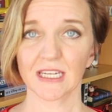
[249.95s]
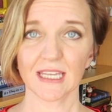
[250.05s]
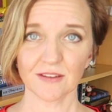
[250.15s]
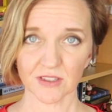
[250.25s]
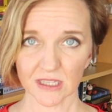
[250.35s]
and
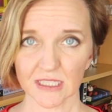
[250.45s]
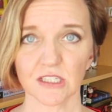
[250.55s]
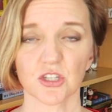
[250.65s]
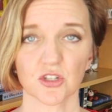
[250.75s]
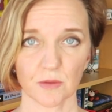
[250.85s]
evenly
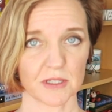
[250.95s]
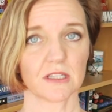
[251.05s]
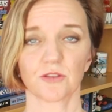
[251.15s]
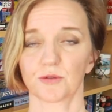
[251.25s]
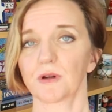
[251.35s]

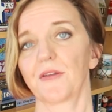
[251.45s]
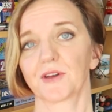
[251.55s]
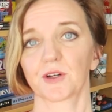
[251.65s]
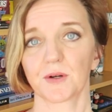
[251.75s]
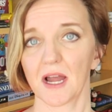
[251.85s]
distributed
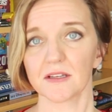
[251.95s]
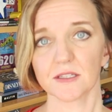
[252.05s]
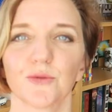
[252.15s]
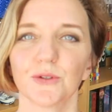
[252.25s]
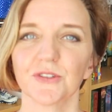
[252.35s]
throughout the
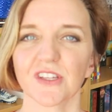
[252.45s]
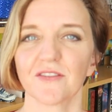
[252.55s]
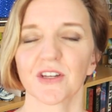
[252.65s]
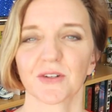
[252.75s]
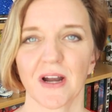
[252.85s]
corrals. Rules
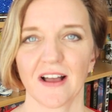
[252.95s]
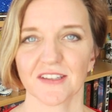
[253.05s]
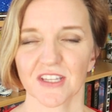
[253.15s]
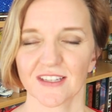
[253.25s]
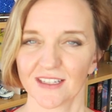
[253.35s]
of the
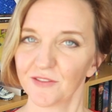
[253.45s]
corrals.